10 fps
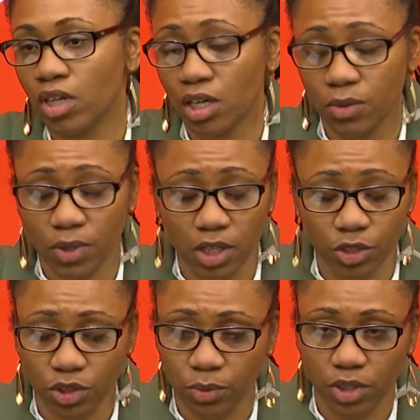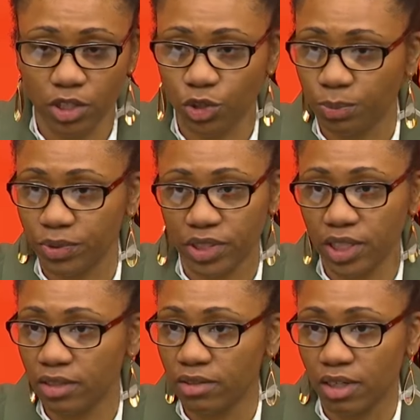too? Oh, one hundred
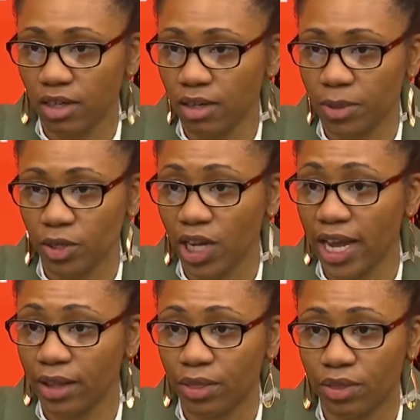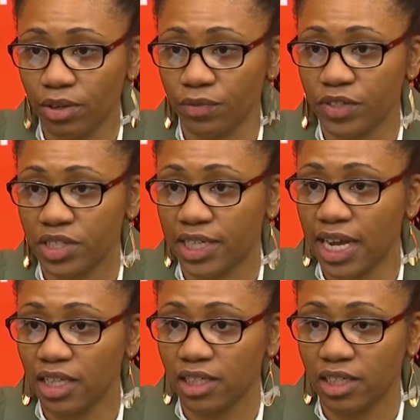percent. Um, her length, her
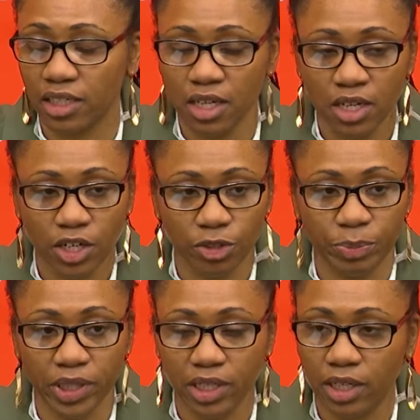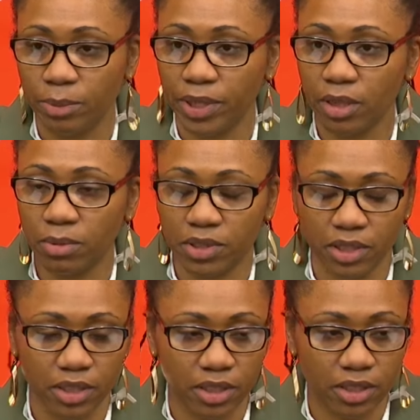physicality, her ability to be able
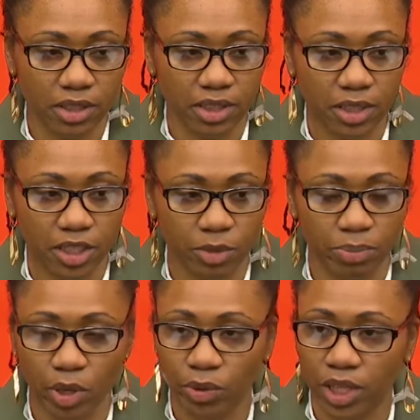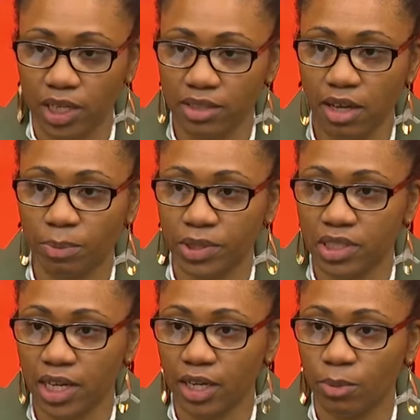to to, to blow things up and
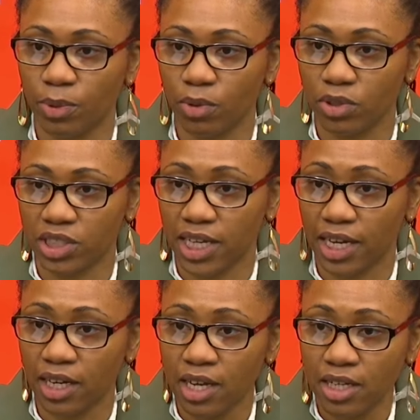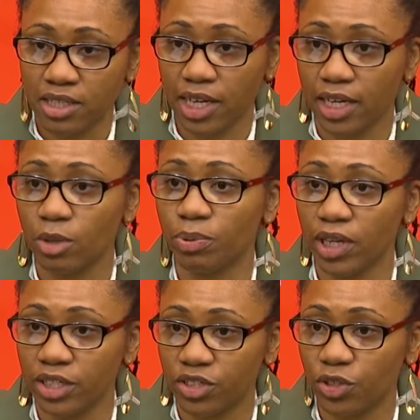stay in, the, stay, stay in the
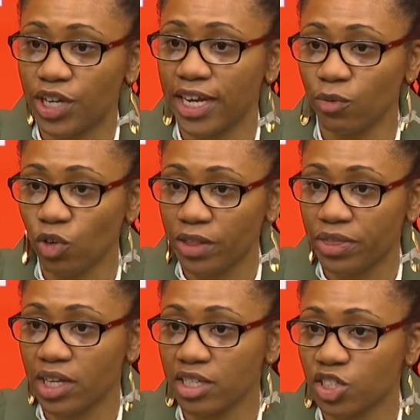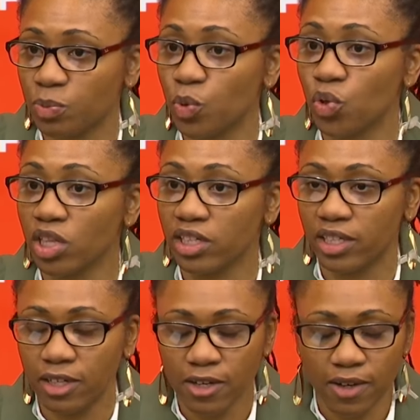play so you can't run things smoothly.
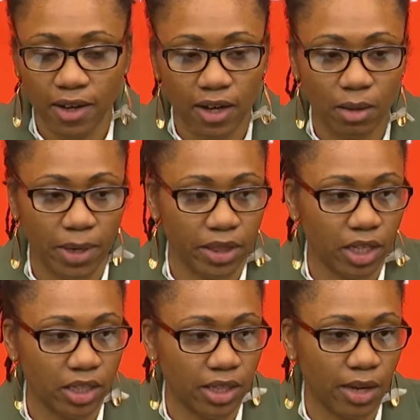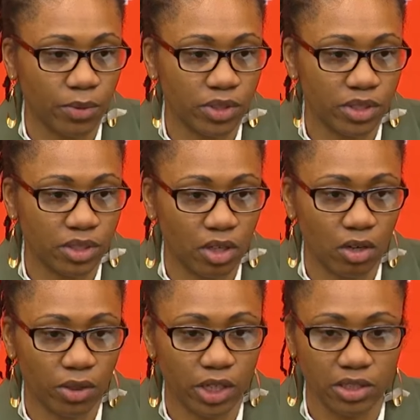Um, I thought that that was all
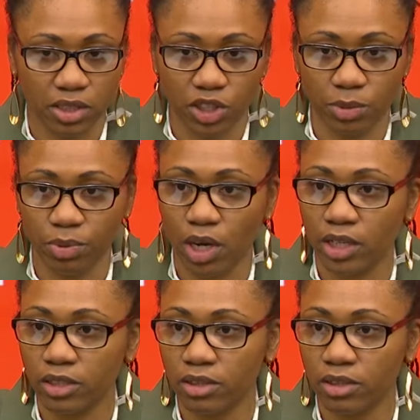things that she brought